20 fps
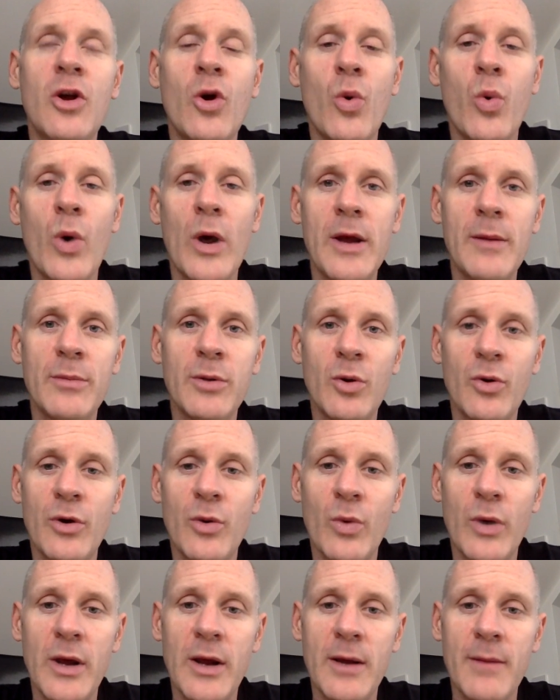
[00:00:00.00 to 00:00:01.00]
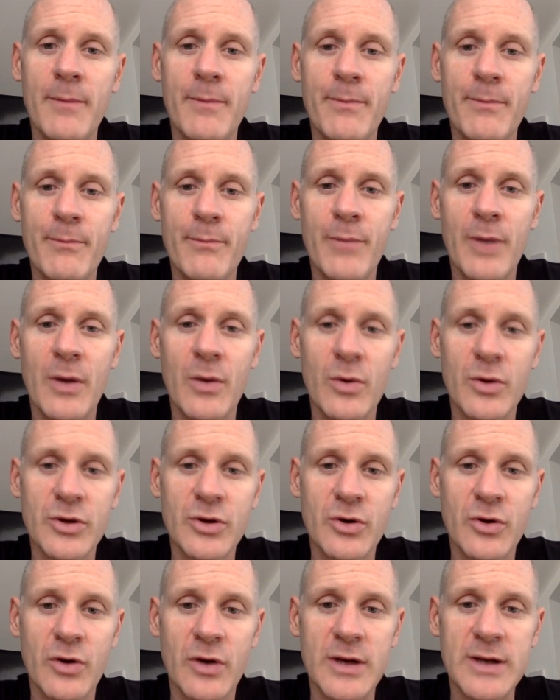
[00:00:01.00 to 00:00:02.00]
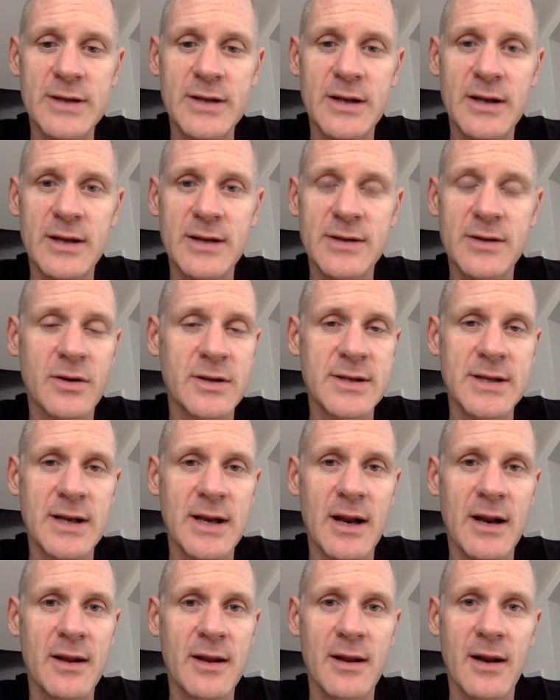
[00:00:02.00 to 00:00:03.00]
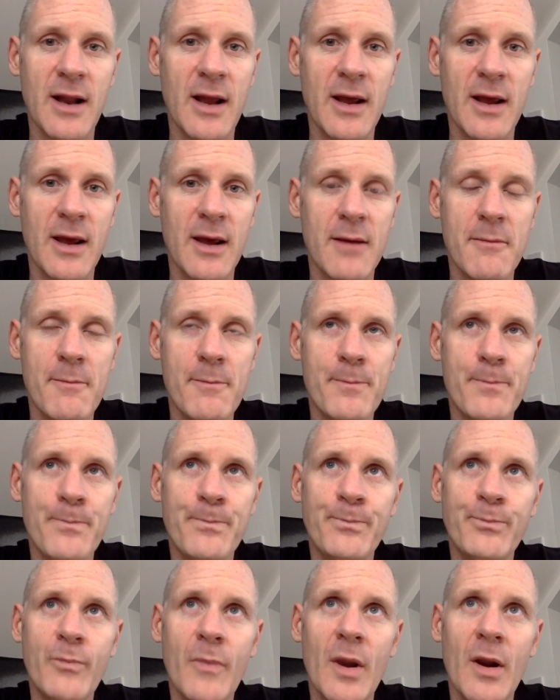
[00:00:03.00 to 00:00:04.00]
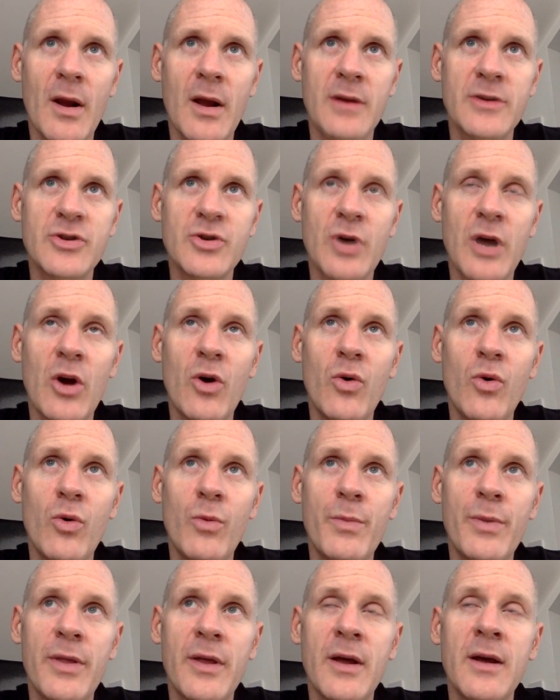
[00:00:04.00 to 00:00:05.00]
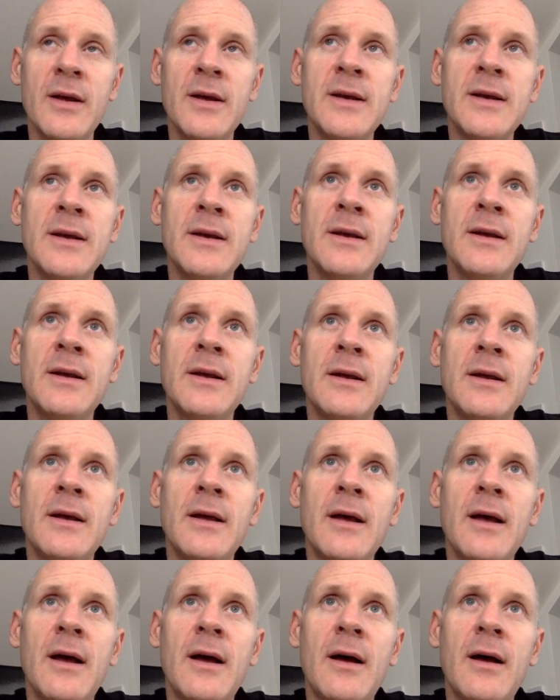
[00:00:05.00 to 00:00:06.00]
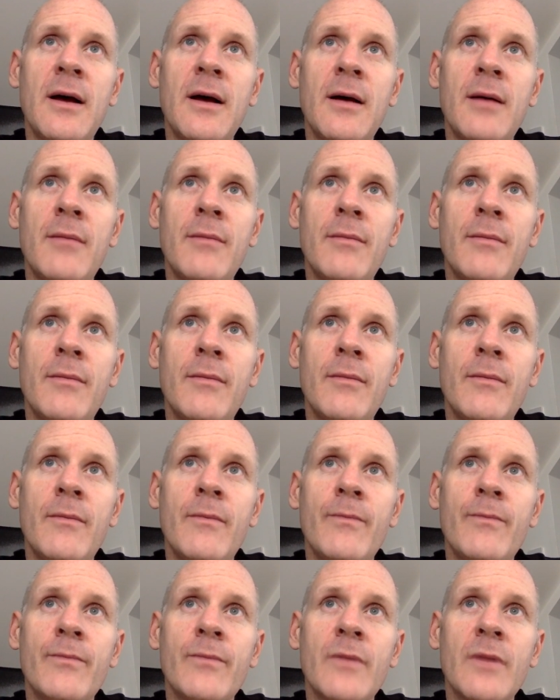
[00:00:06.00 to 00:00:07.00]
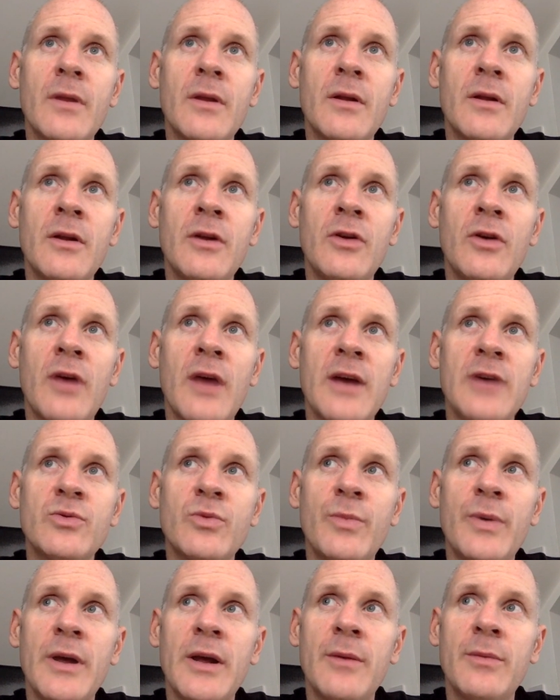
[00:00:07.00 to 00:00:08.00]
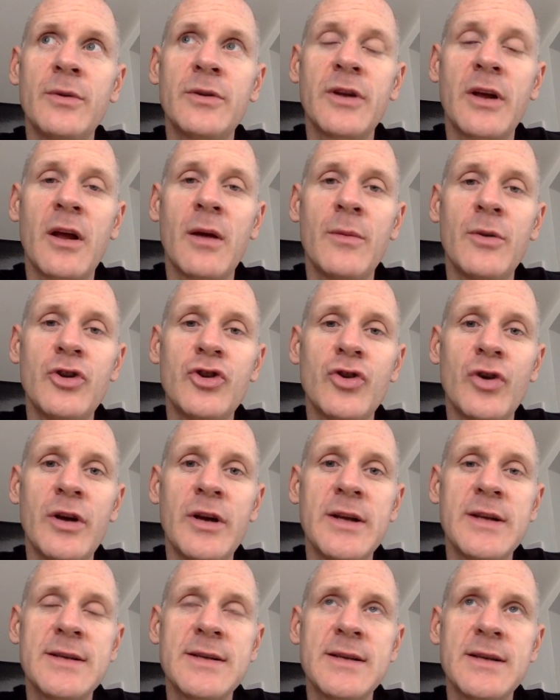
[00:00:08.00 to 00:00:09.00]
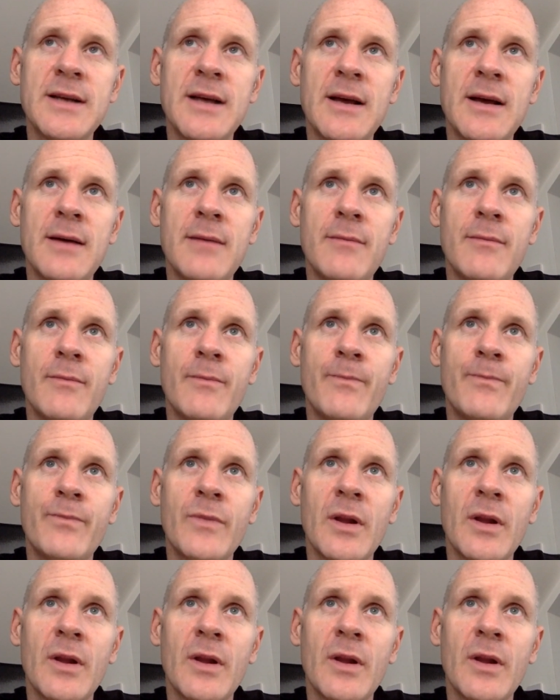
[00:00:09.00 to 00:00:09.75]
quite blown away by what's going on. He's not seen anything like it. And so I hope that that you guys will be able to come and join us on